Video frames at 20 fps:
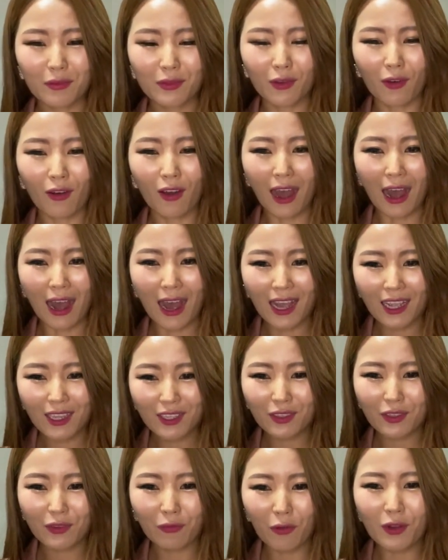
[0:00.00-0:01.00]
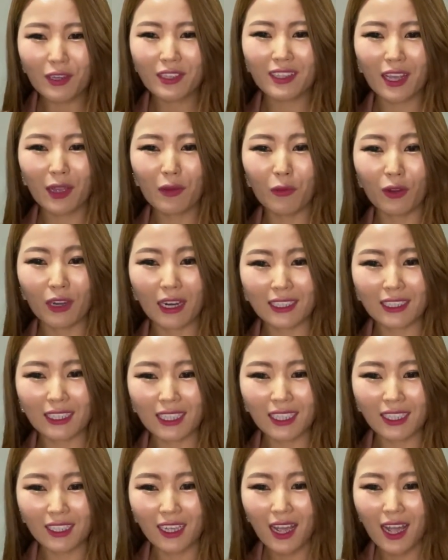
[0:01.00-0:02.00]
So I just first time what I
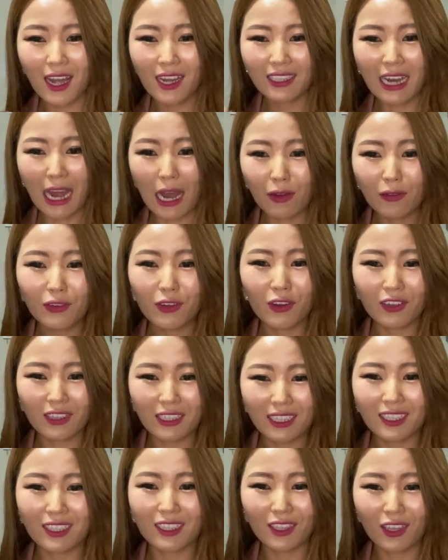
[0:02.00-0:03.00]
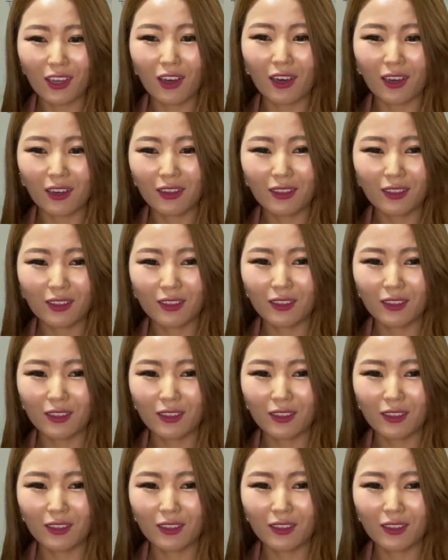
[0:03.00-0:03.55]
did, downloaded the